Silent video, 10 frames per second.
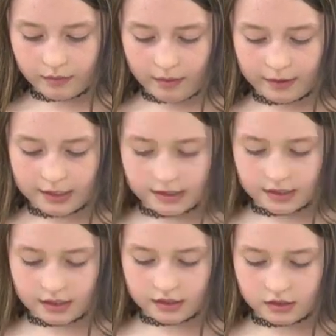about my
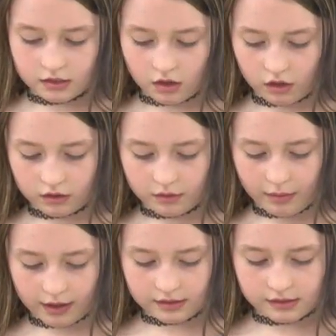incident on the
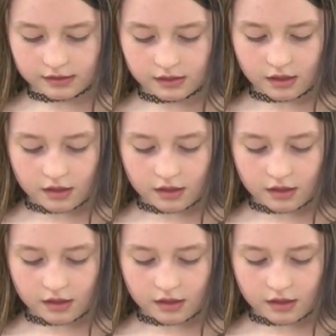bus